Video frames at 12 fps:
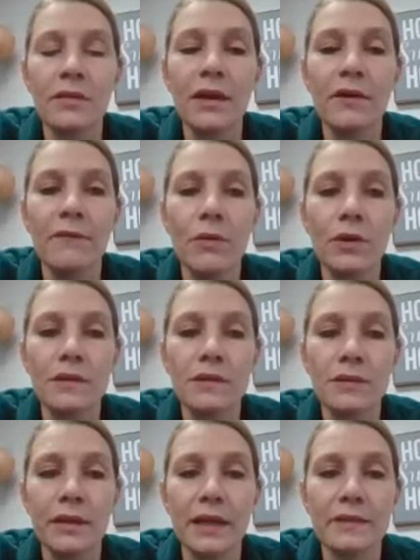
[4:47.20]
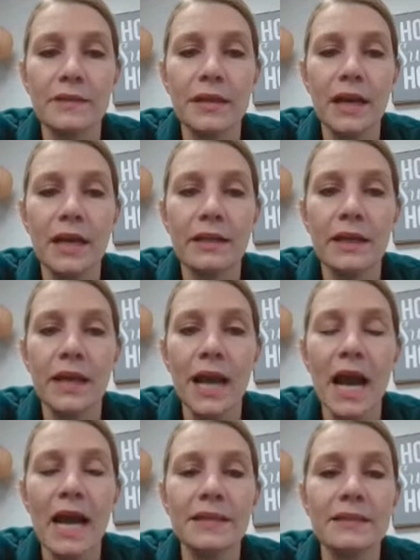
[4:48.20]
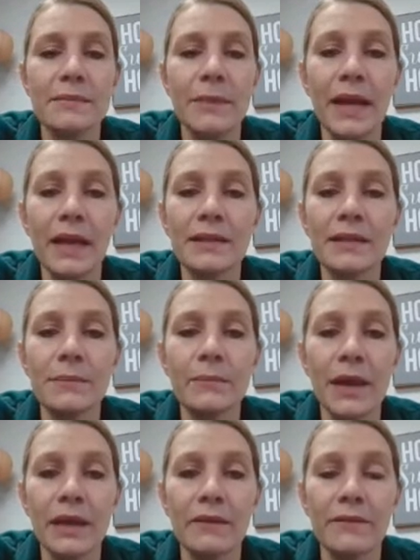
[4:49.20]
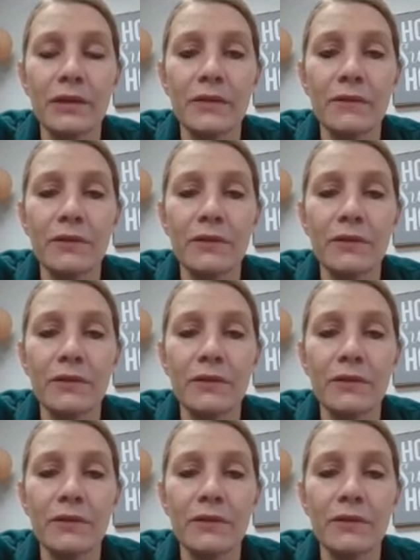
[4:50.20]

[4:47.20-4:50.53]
Therefore, Sir Launcelot, I demand and beg of you,